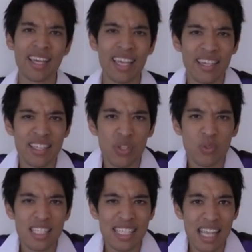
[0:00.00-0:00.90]
he had
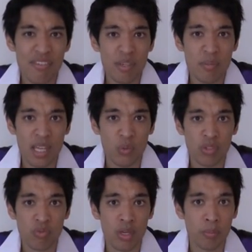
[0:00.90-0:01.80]
killed 7 men
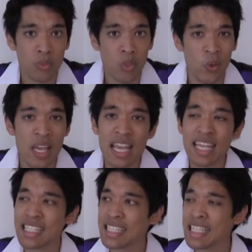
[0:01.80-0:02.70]
with one blow. He
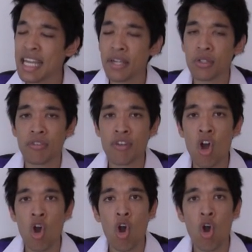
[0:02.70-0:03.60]
scared off
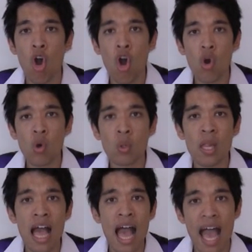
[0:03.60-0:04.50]
a
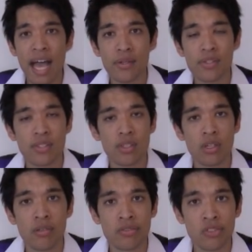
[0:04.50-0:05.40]
whole house
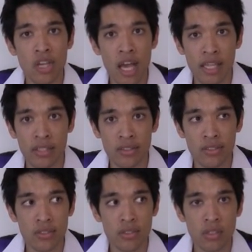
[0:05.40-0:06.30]
of
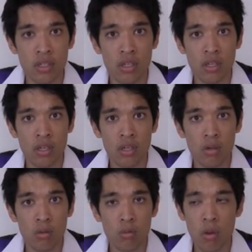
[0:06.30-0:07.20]
giants.
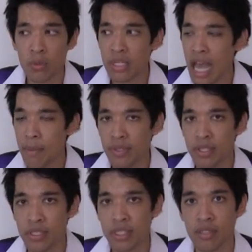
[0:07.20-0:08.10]
What would
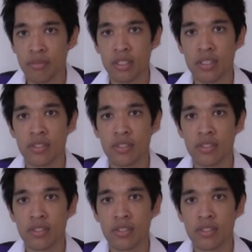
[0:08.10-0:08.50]
happen if